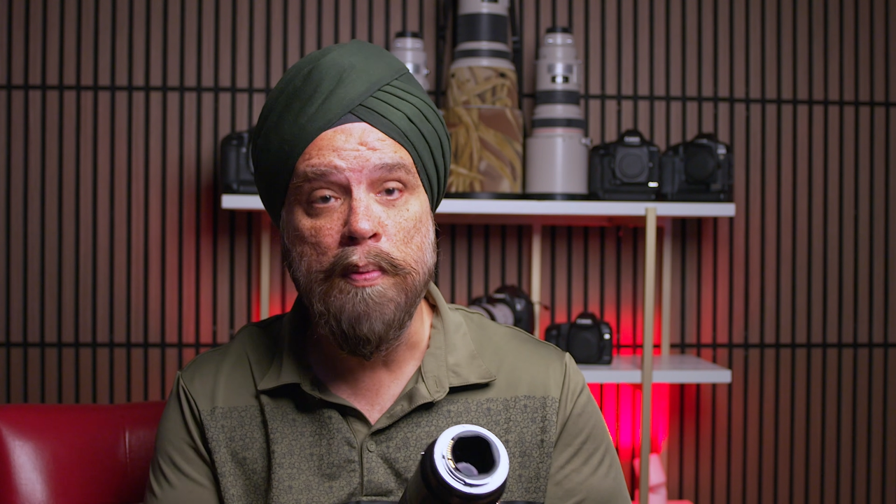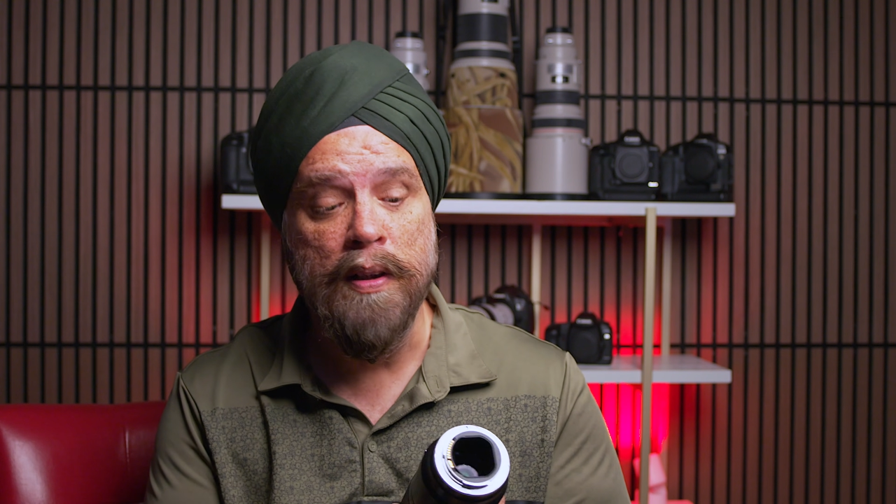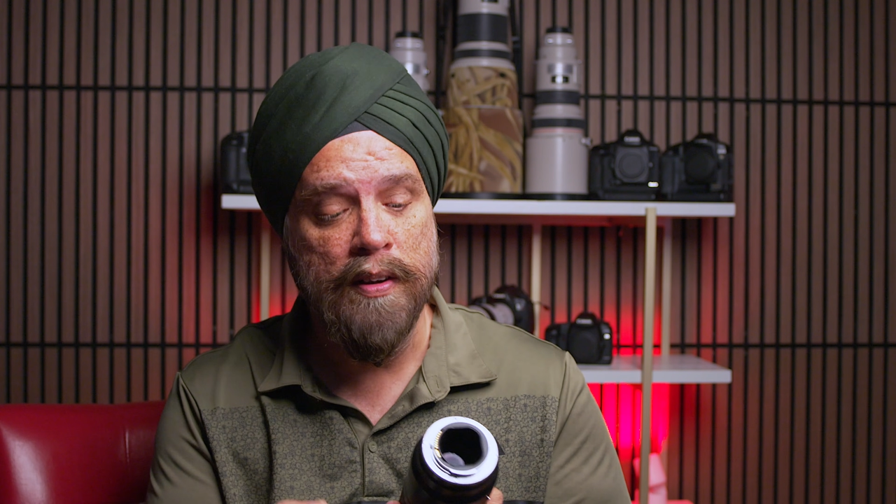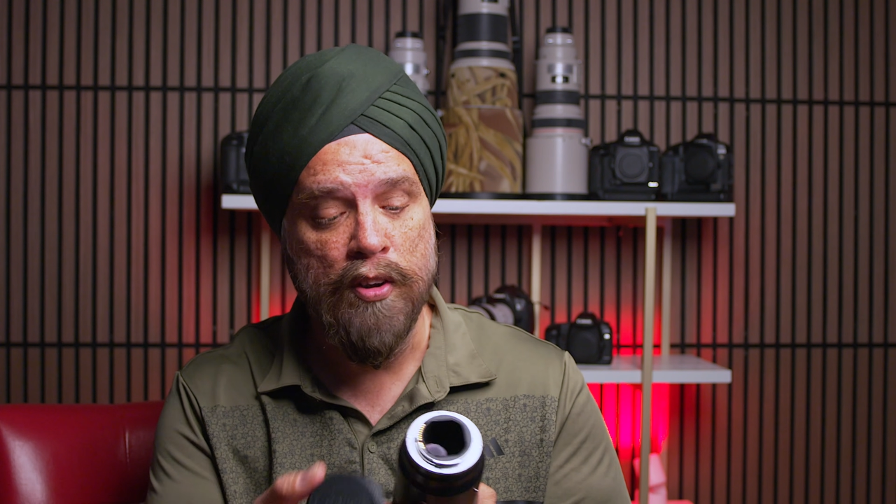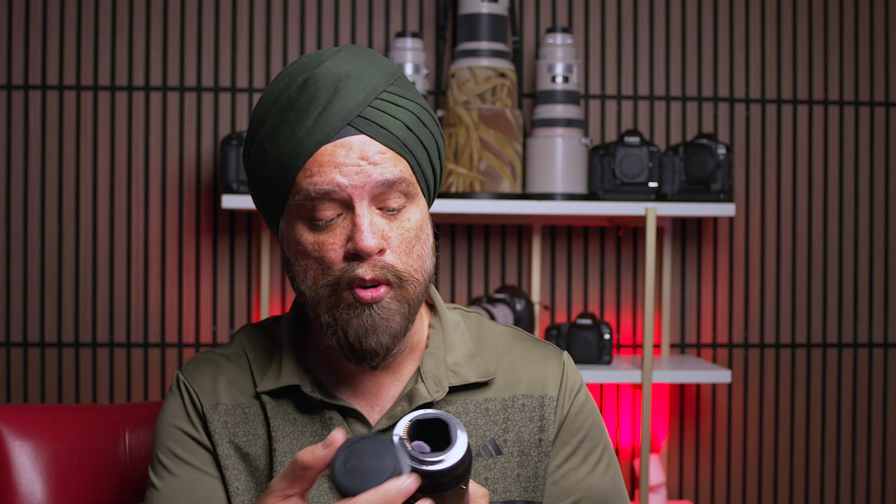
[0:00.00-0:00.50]

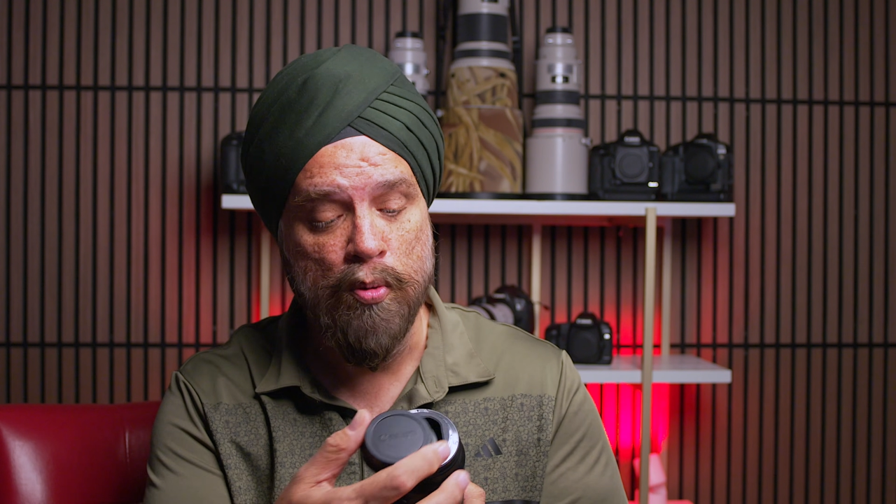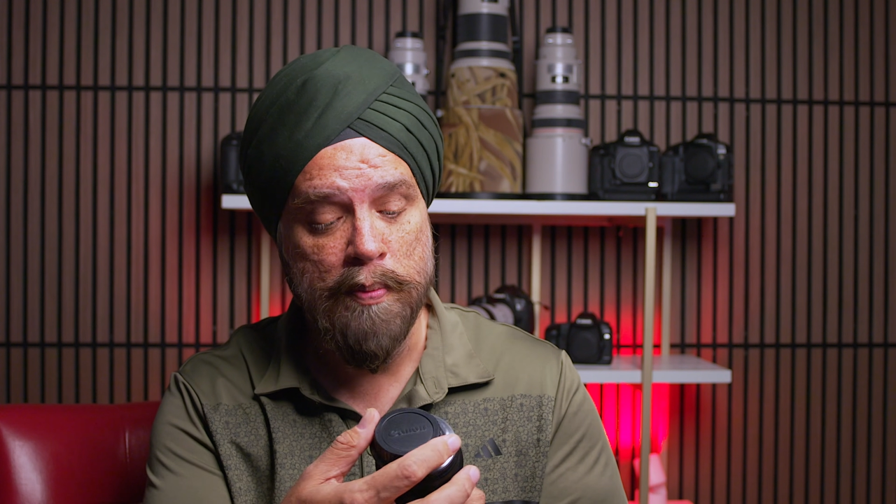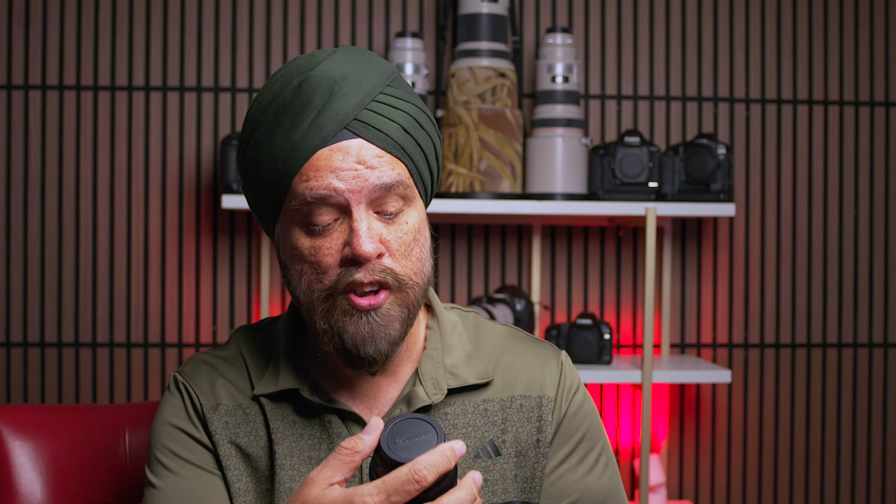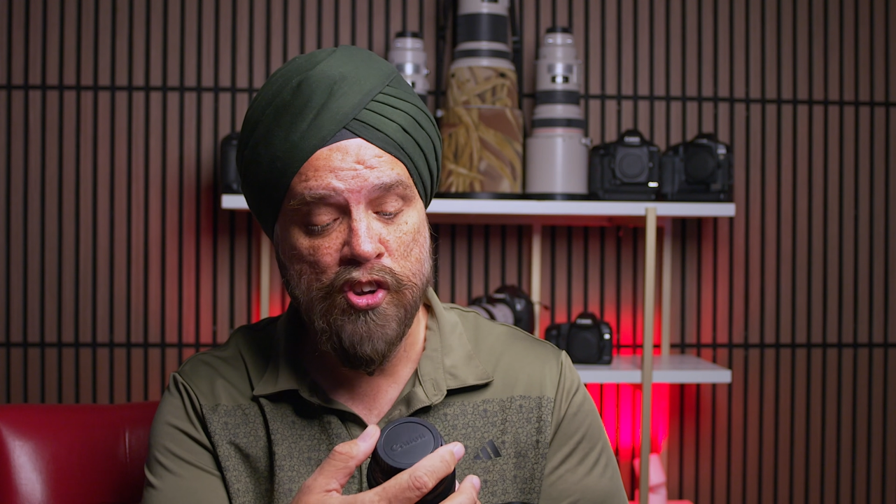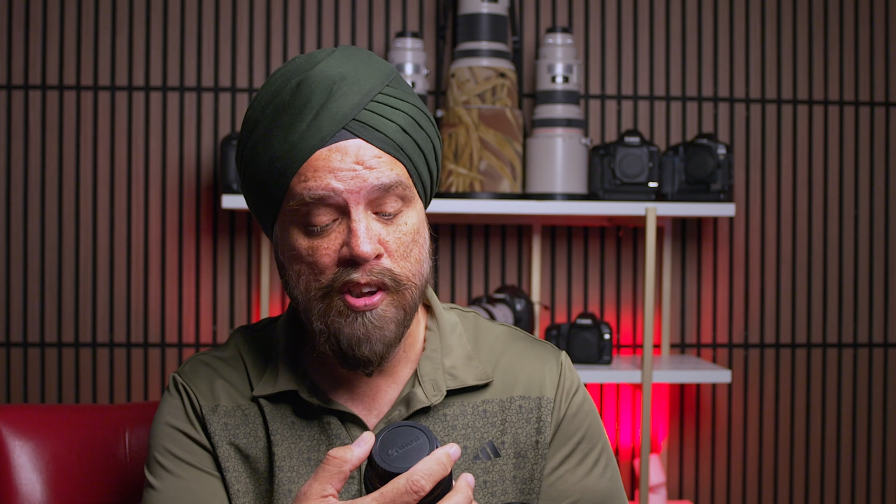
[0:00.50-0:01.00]
but you'll
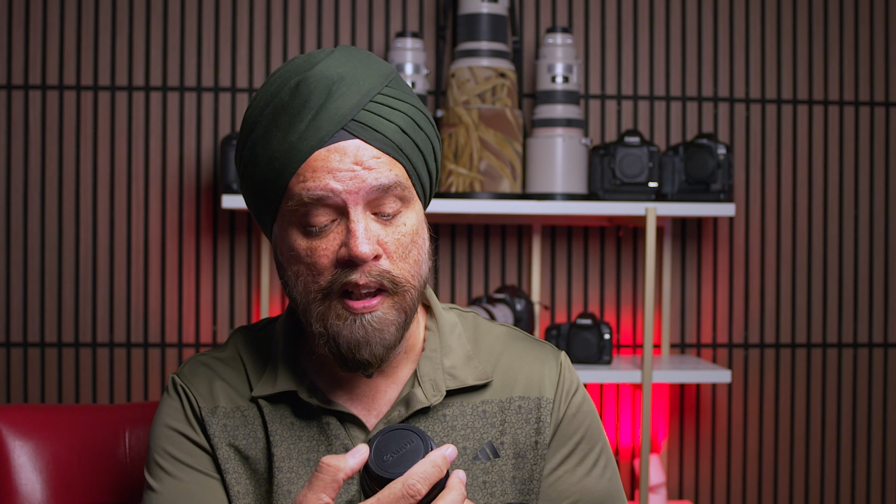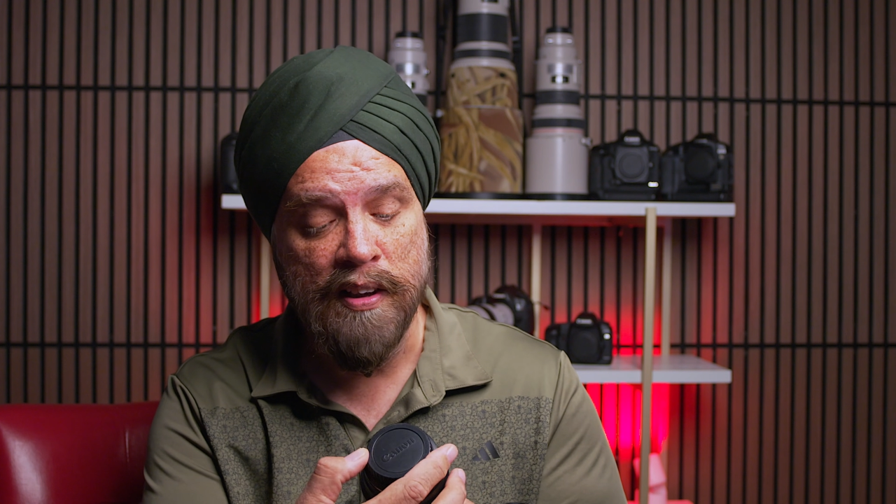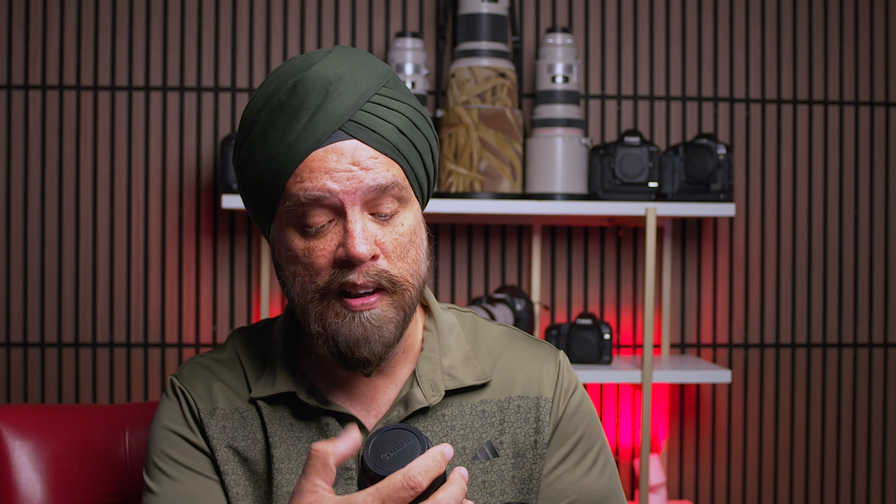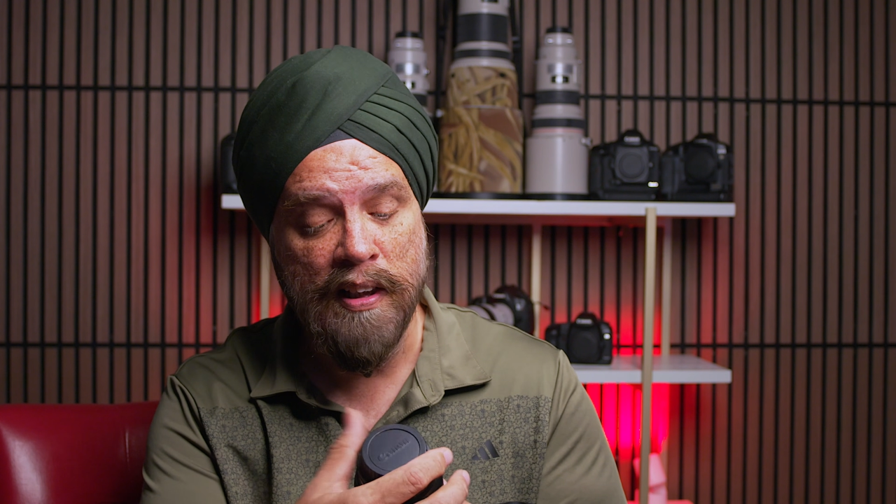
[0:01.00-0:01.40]
be shocked.